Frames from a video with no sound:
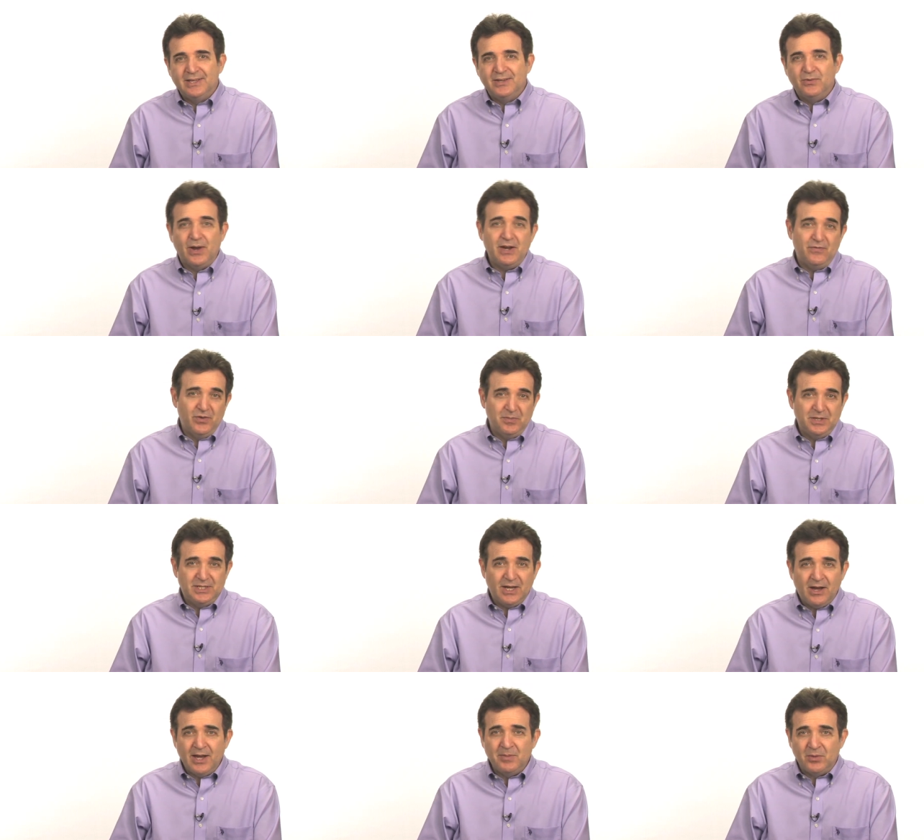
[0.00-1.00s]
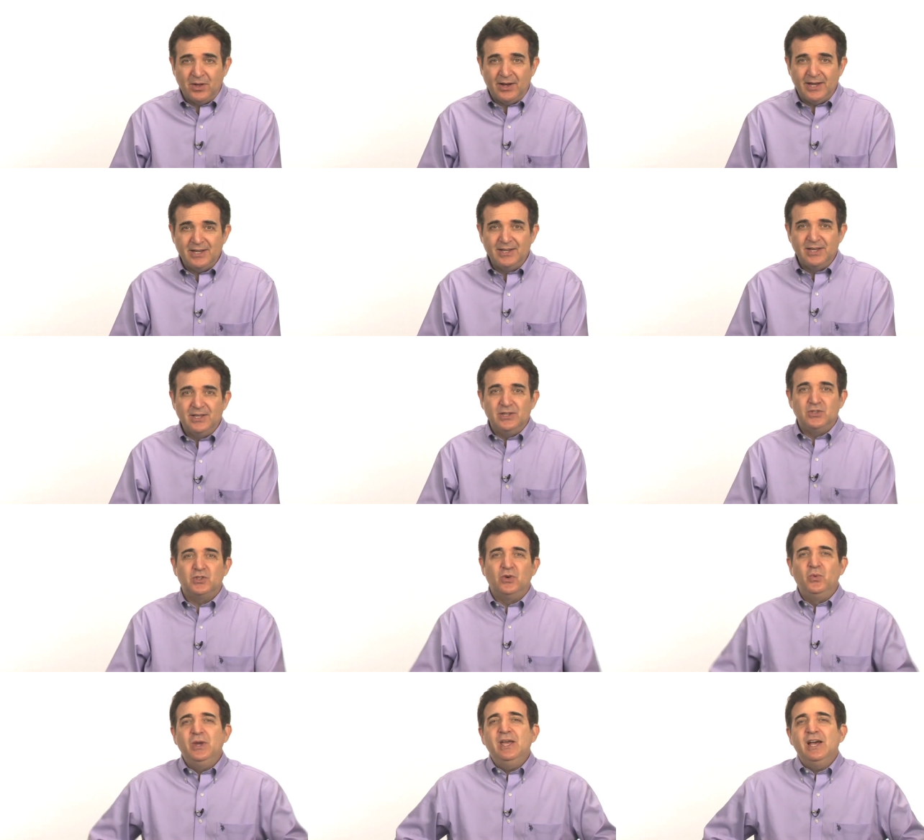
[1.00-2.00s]
right from the timeline,
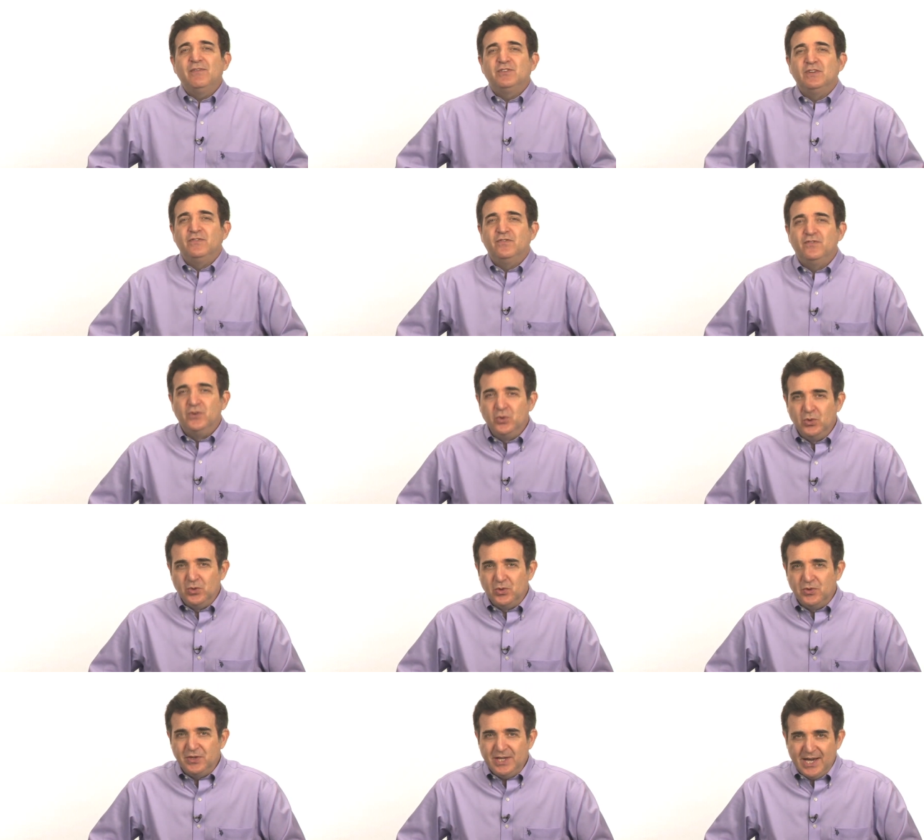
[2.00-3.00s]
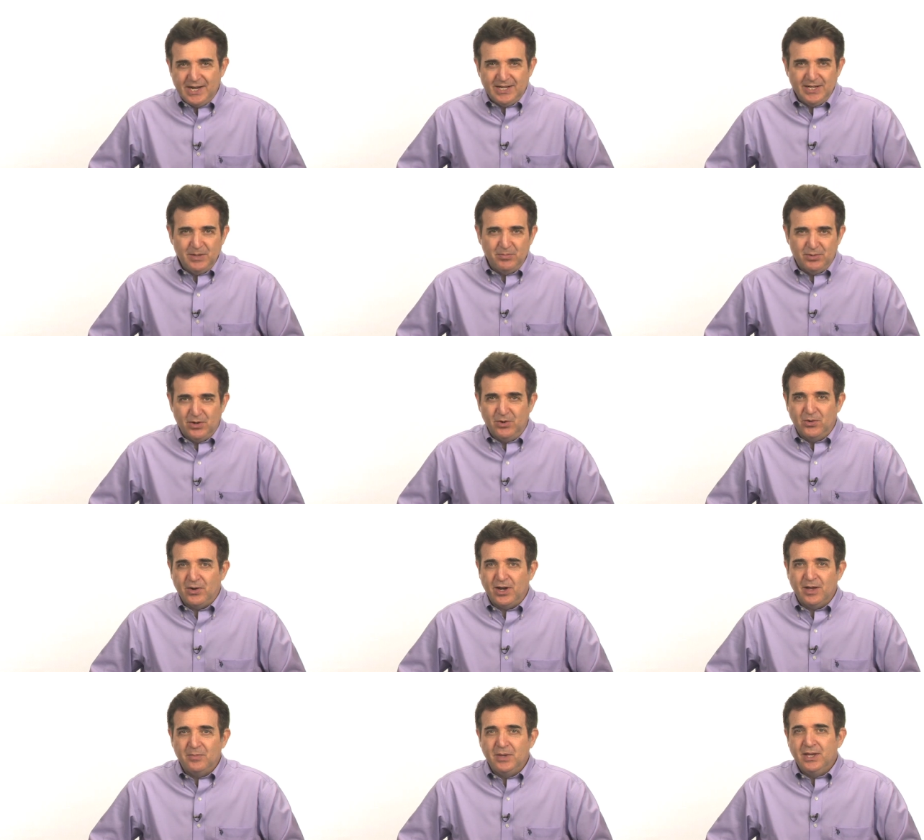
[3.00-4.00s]
so we have to fool the editing
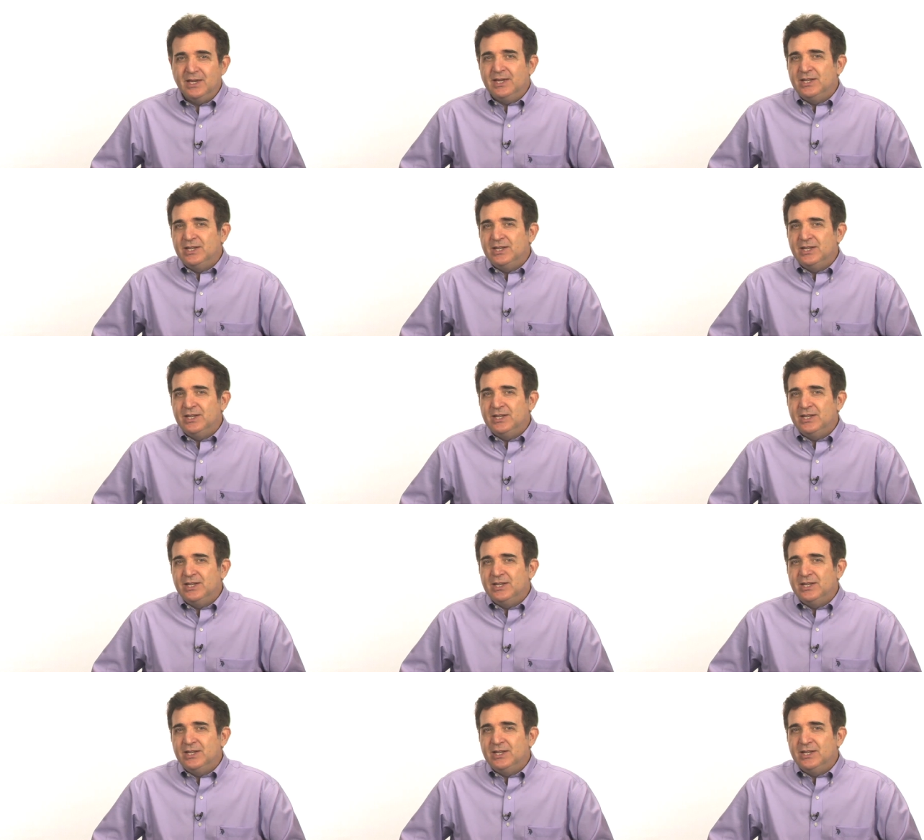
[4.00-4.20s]
program